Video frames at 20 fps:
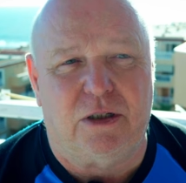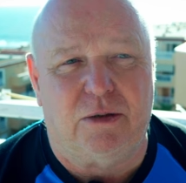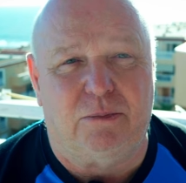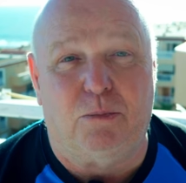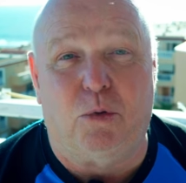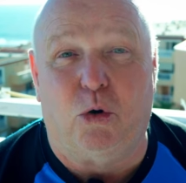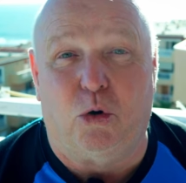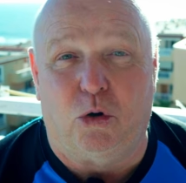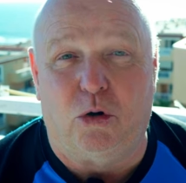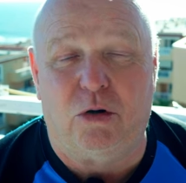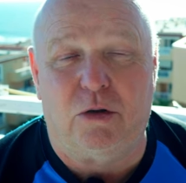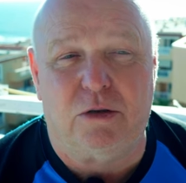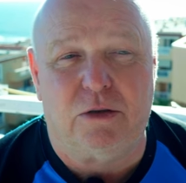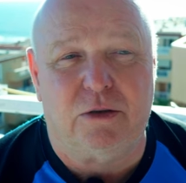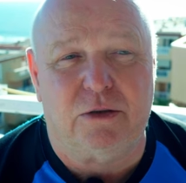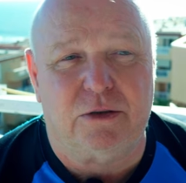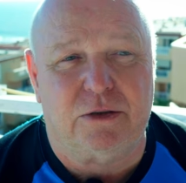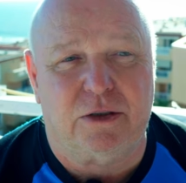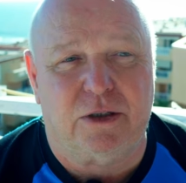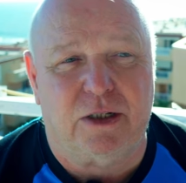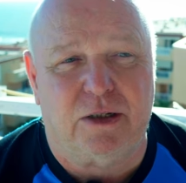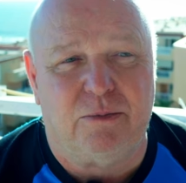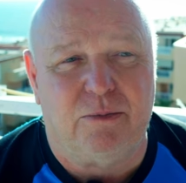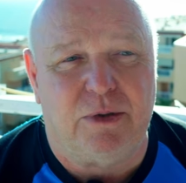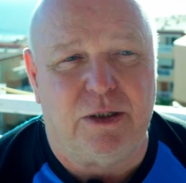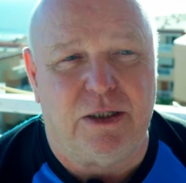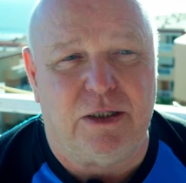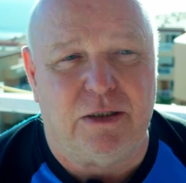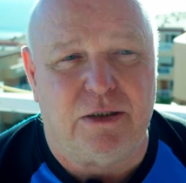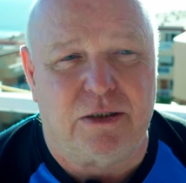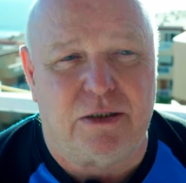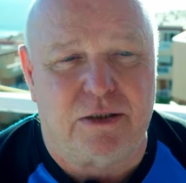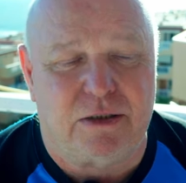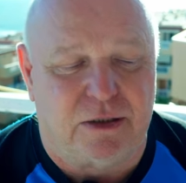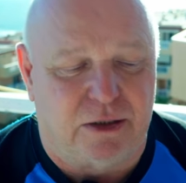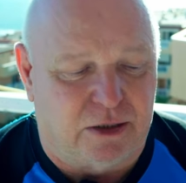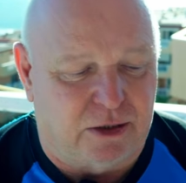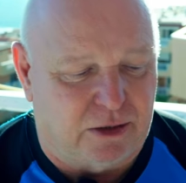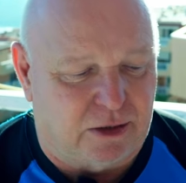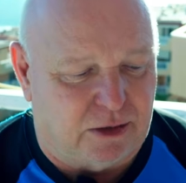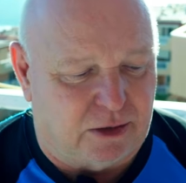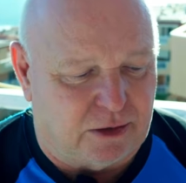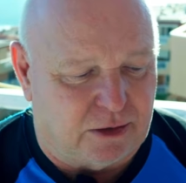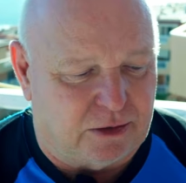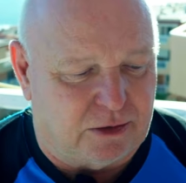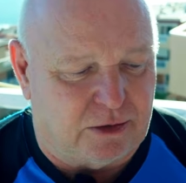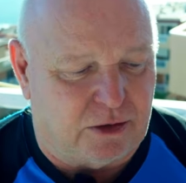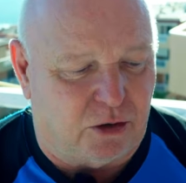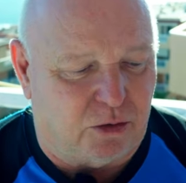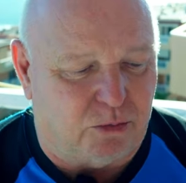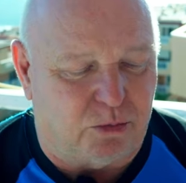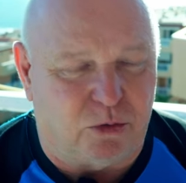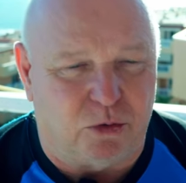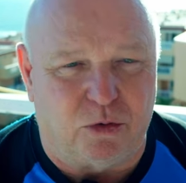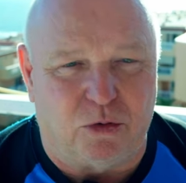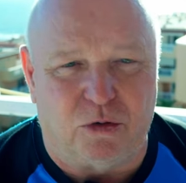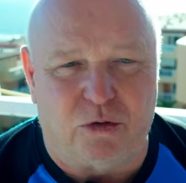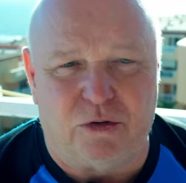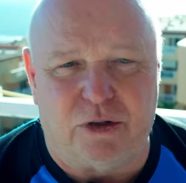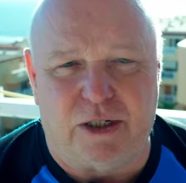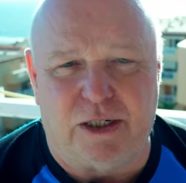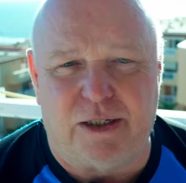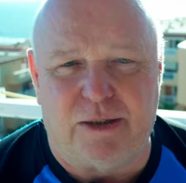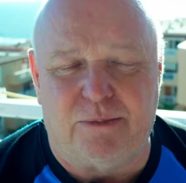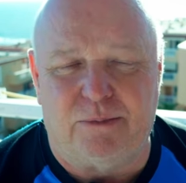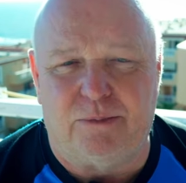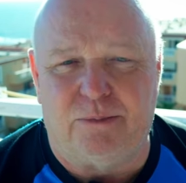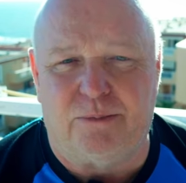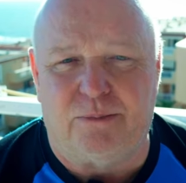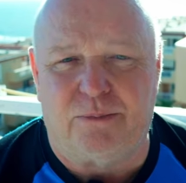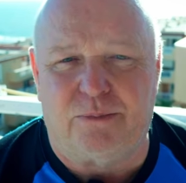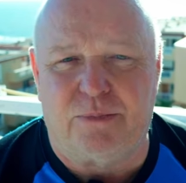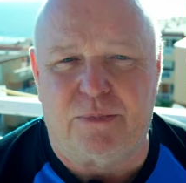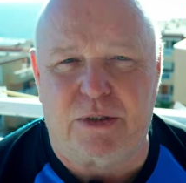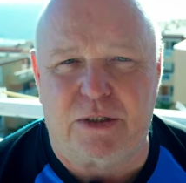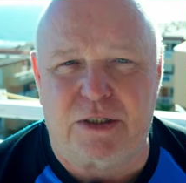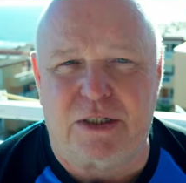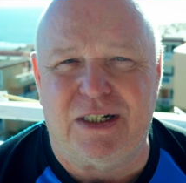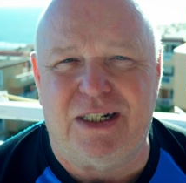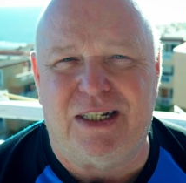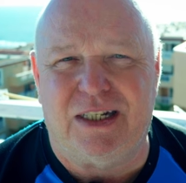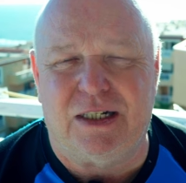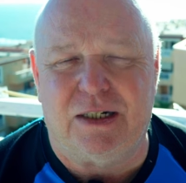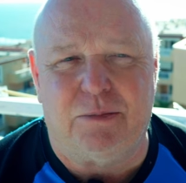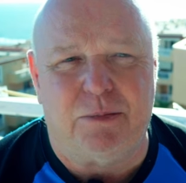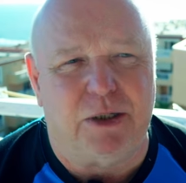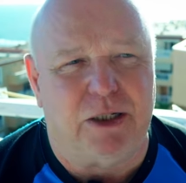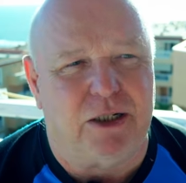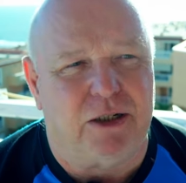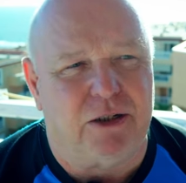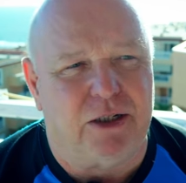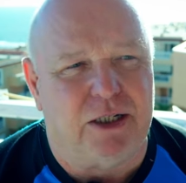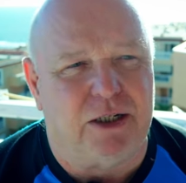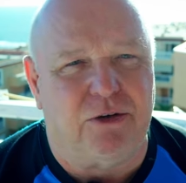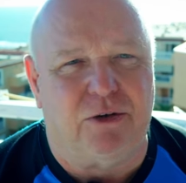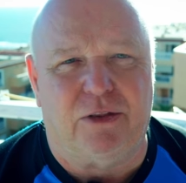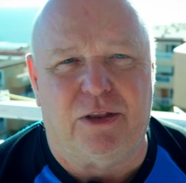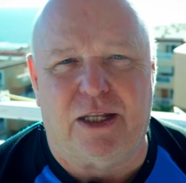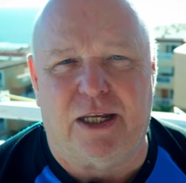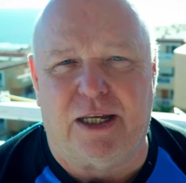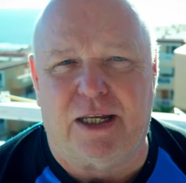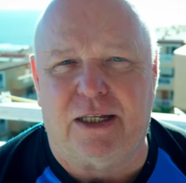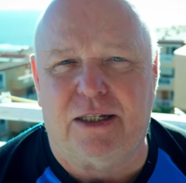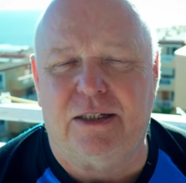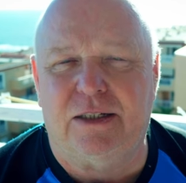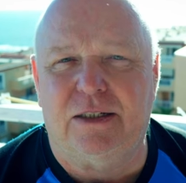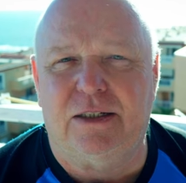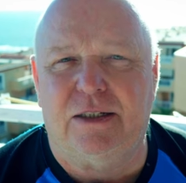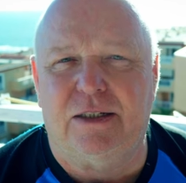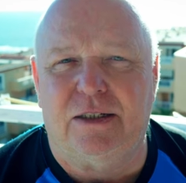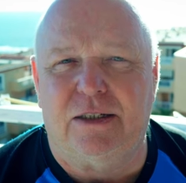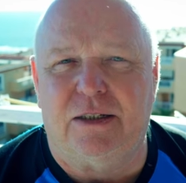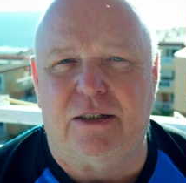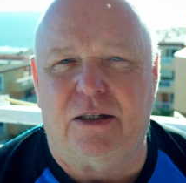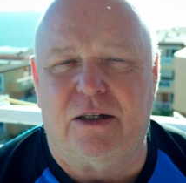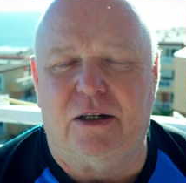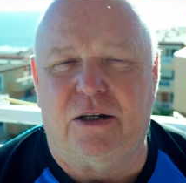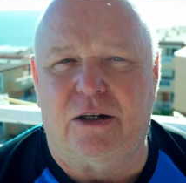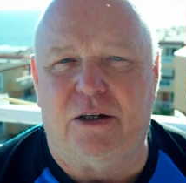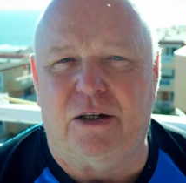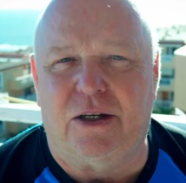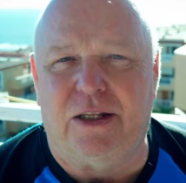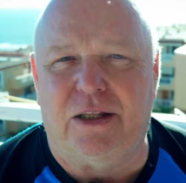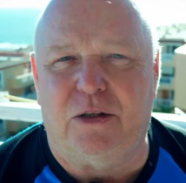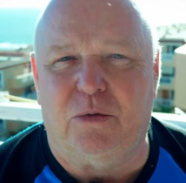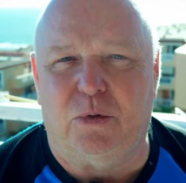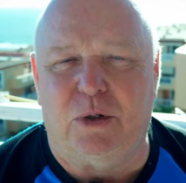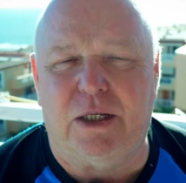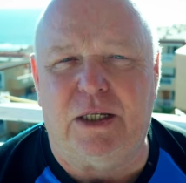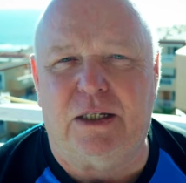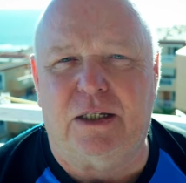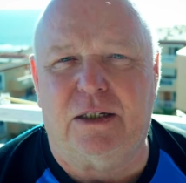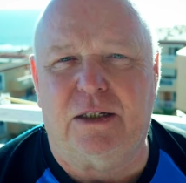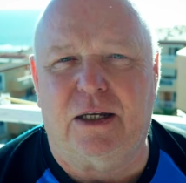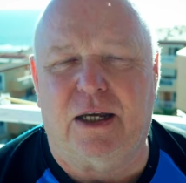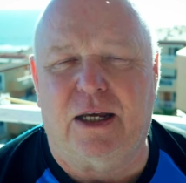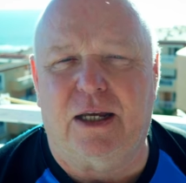more. So that means no more sneaking a beer here and there in the week.